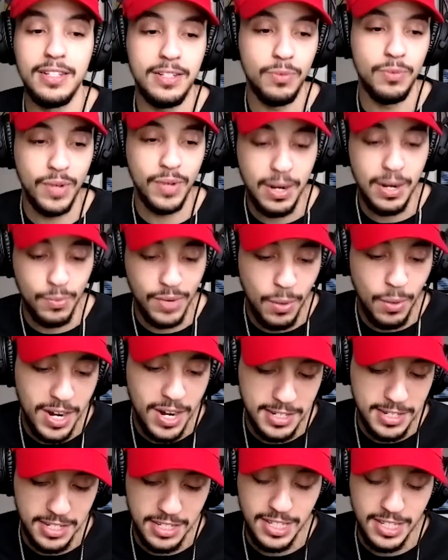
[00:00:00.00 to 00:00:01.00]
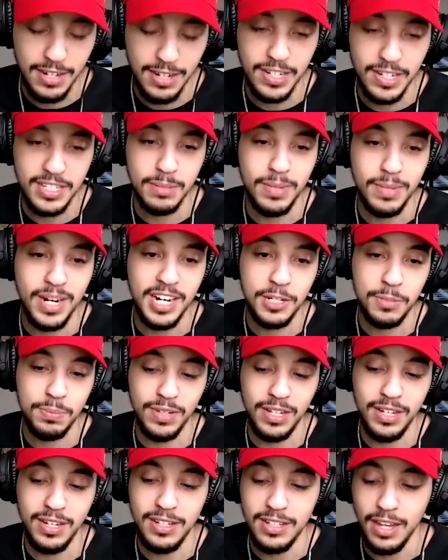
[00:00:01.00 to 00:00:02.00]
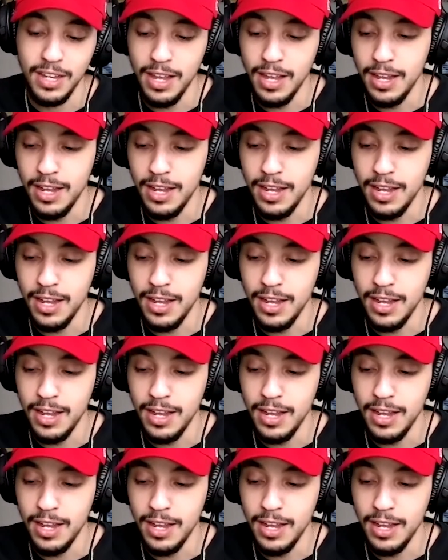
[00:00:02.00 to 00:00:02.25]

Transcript: when I watched this theory, somebody explained,